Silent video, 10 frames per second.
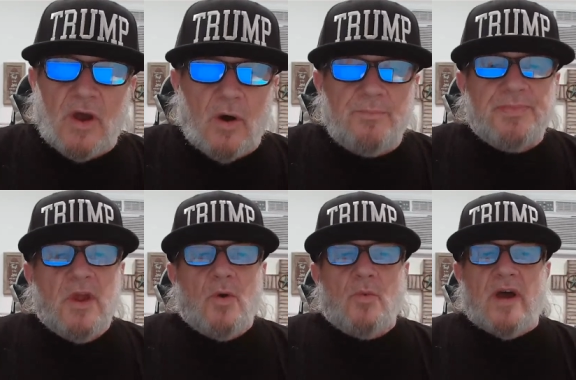So,
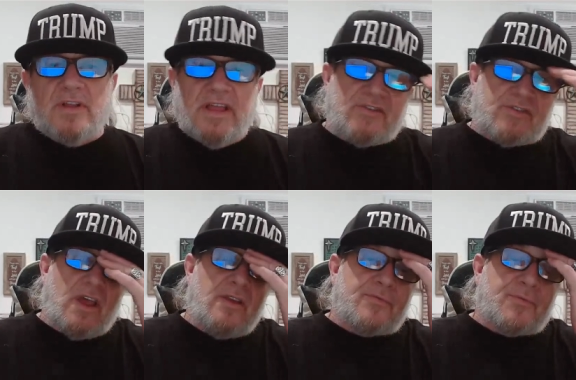
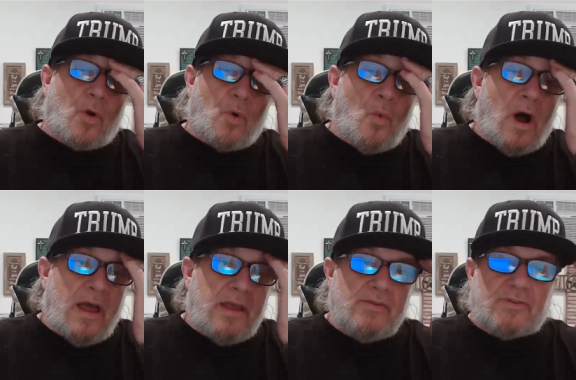Revelation 4
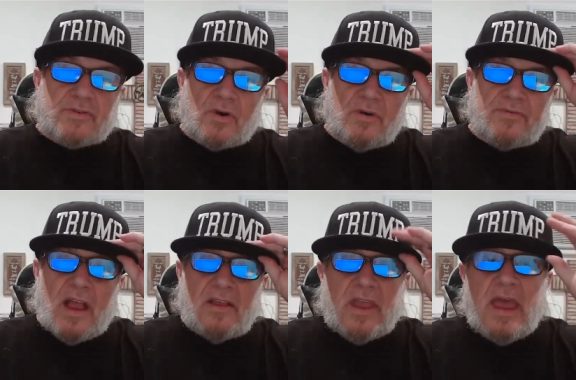1 serves
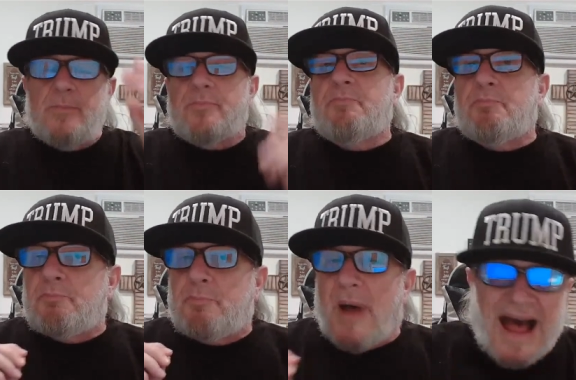as a
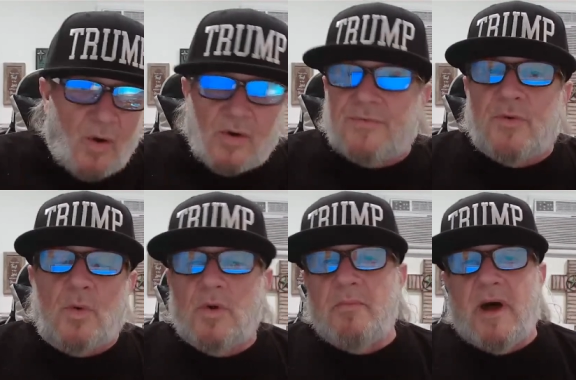
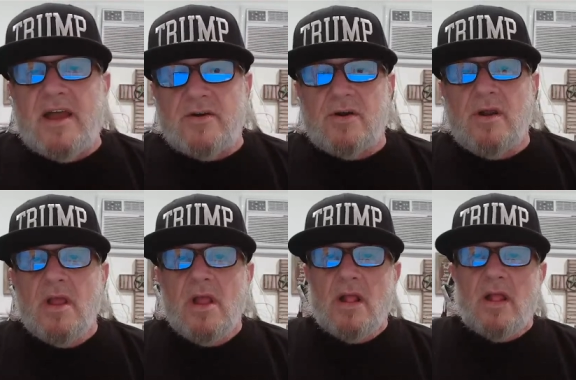powerful reminder
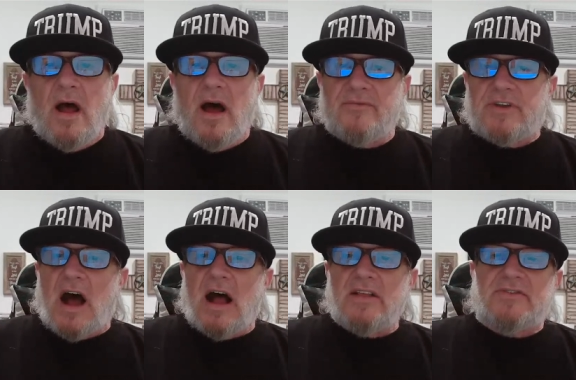of
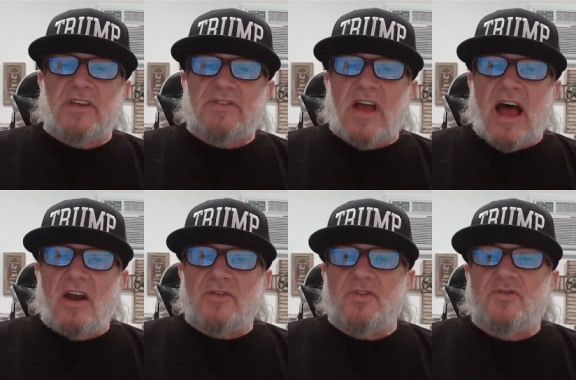God's
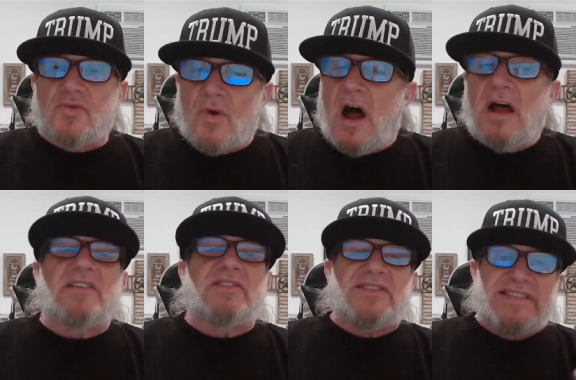desire to draw
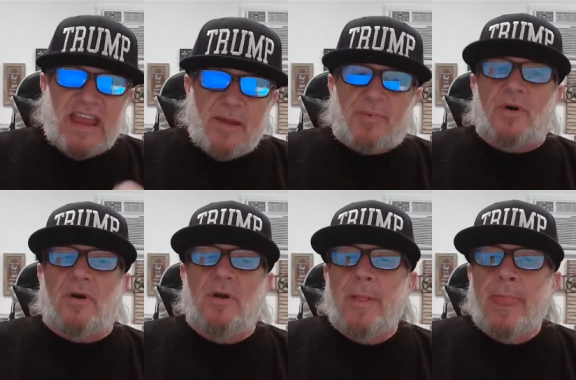us
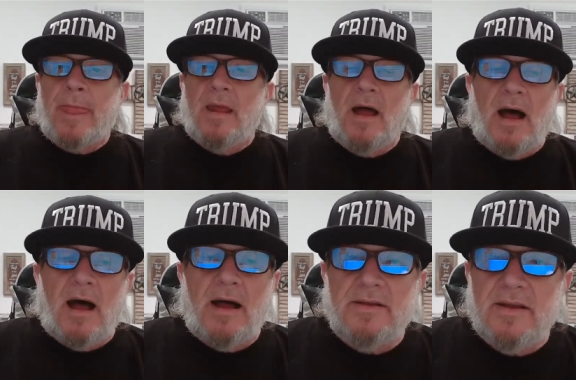deeper,
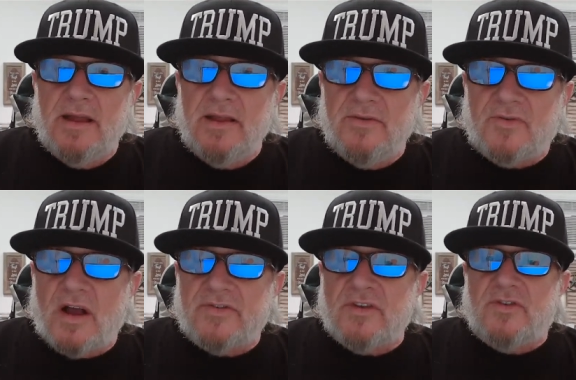uh,
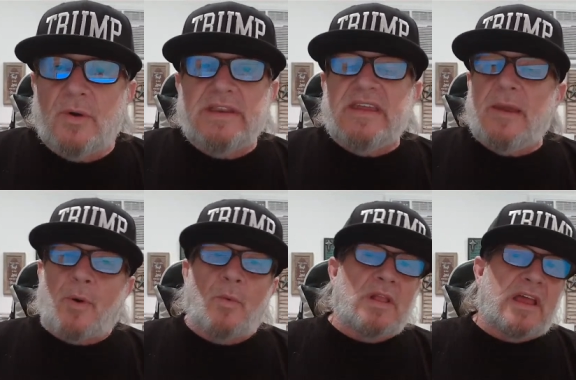draw us into a
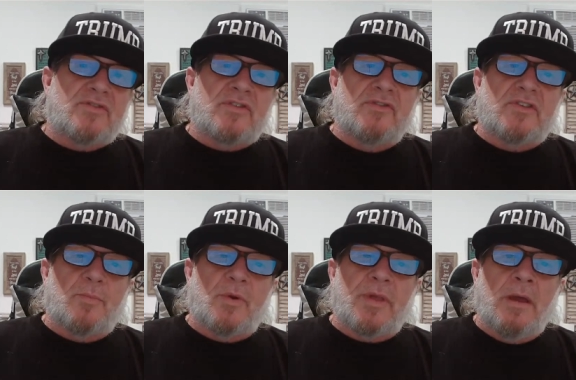deeper
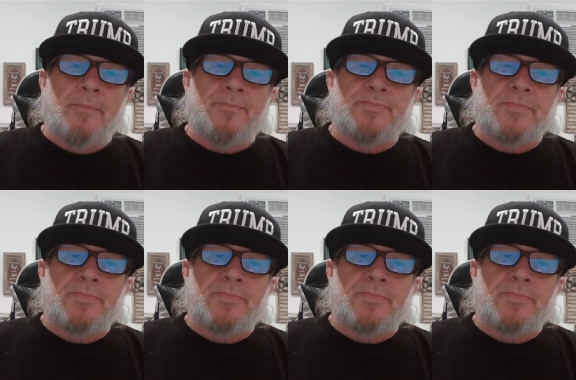relationship with Him.